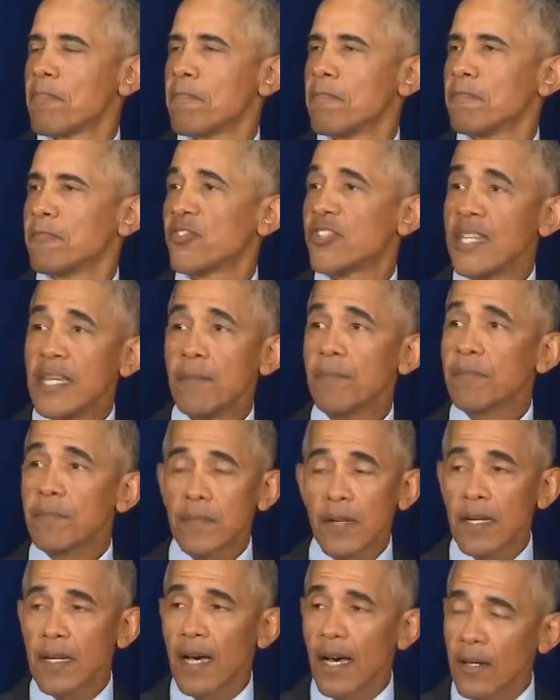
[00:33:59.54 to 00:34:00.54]
seem
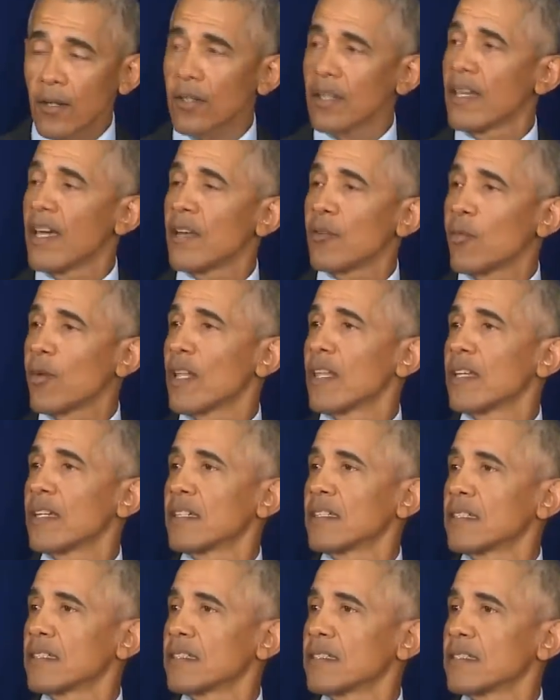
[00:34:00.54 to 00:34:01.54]
utterly unwilling
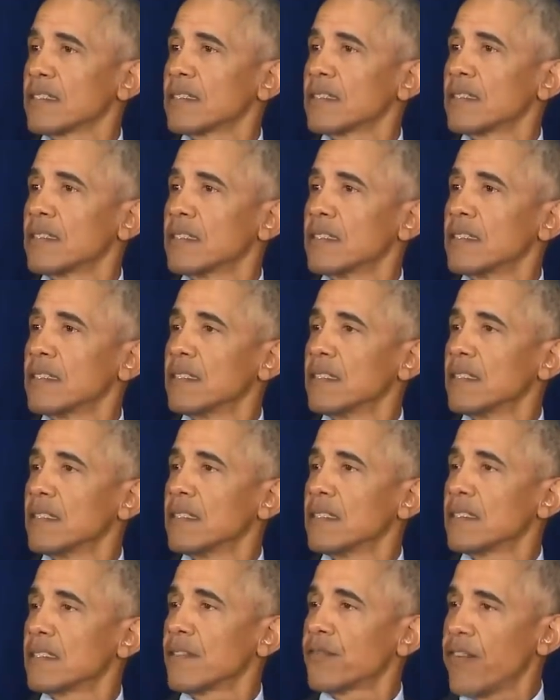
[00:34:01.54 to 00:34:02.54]

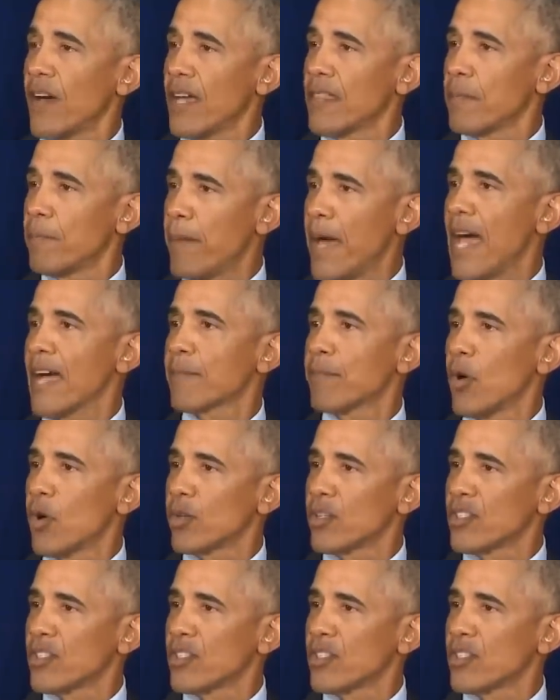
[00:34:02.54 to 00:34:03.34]
to find the backbone to